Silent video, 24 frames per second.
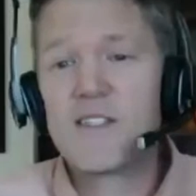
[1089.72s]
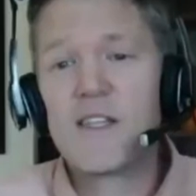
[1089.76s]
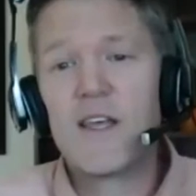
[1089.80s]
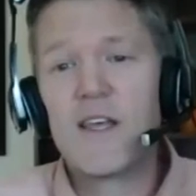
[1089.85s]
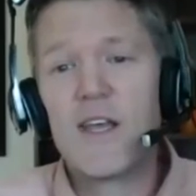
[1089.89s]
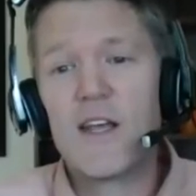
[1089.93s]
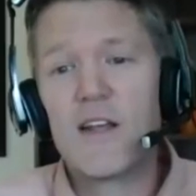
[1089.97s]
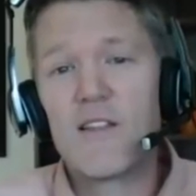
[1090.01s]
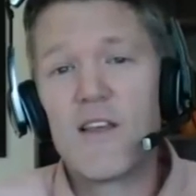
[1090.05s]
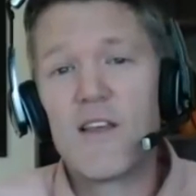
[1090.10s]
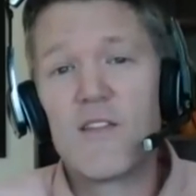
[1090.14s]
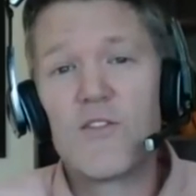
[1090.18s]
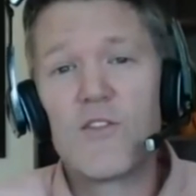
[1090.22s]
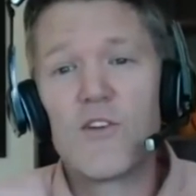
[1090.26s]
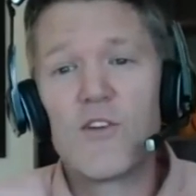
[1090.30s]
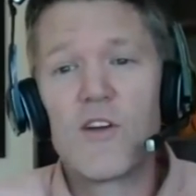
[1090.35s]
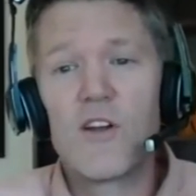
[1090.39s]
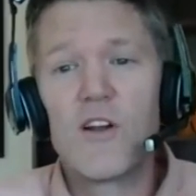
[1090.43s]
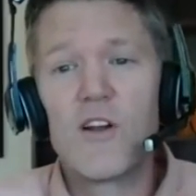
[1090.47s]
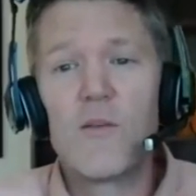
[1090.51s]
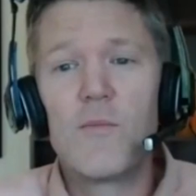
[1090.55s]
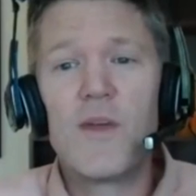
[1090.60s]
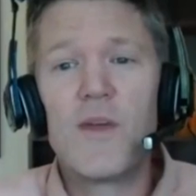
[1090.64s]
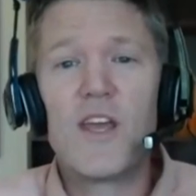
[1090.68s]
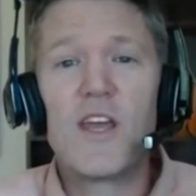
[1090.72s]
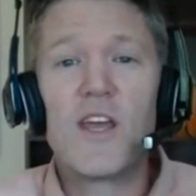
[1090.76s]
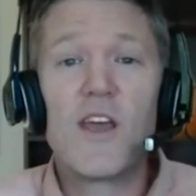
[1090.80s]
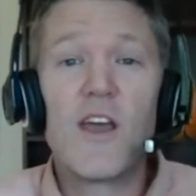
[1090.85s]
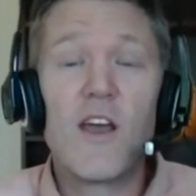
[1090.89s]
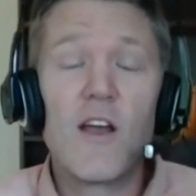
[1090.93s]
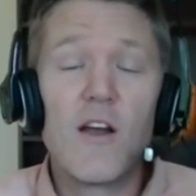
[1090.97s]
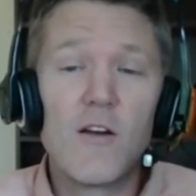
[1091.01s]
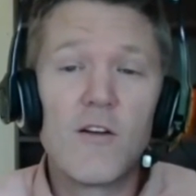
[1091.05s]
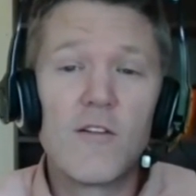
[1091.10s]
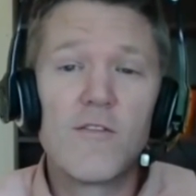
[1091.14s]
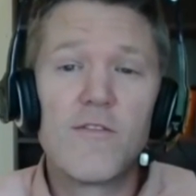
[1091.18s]
like, that they're going to be
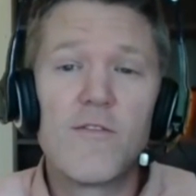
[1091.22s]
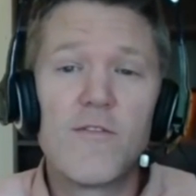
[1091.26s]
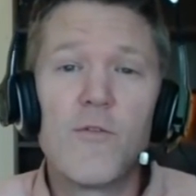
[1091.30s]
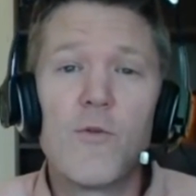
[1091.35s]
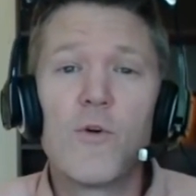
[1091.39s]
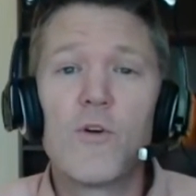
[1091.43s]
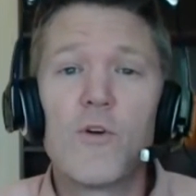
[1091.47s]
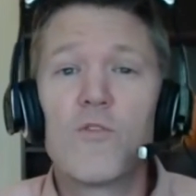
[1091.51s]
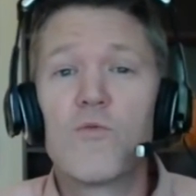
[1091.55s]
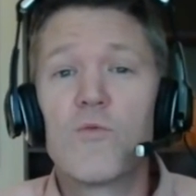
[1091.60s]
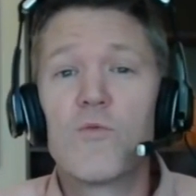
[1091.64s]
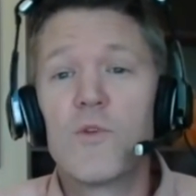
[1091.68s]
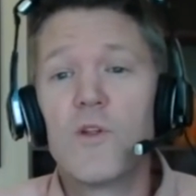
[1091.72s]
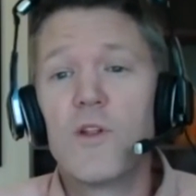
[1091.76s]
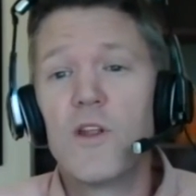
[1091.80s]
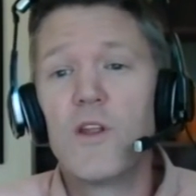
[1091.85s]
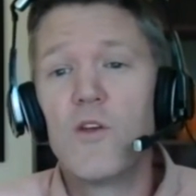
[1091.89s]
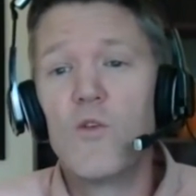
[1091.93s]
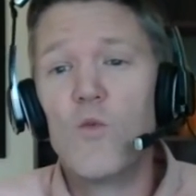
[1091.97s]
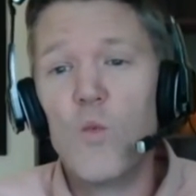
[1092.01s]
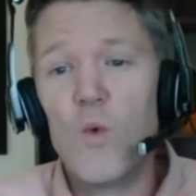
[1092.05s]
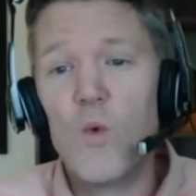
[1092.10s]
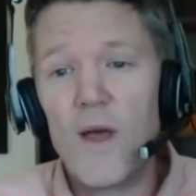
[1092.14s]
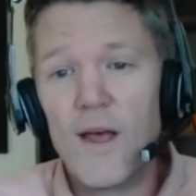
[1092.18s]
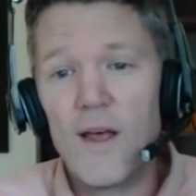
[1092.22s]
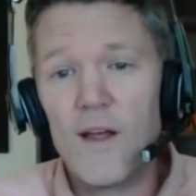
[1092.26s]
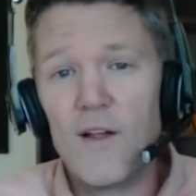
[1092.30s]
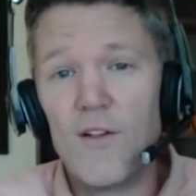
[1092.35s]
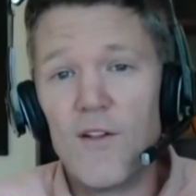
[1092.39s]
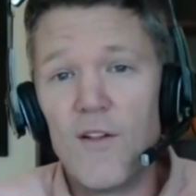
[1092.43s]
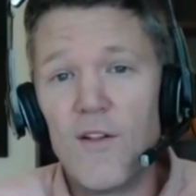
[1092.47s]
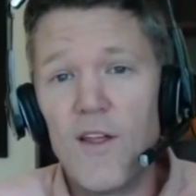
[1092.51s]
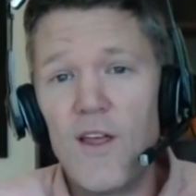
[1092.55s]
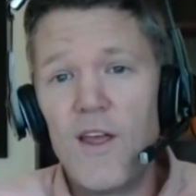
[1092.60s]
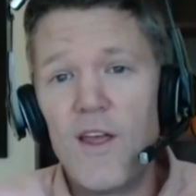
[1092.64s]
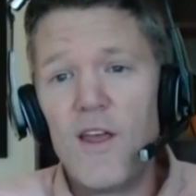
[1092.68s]
cared for really
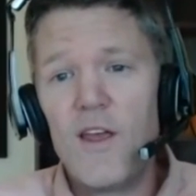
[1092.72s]
well.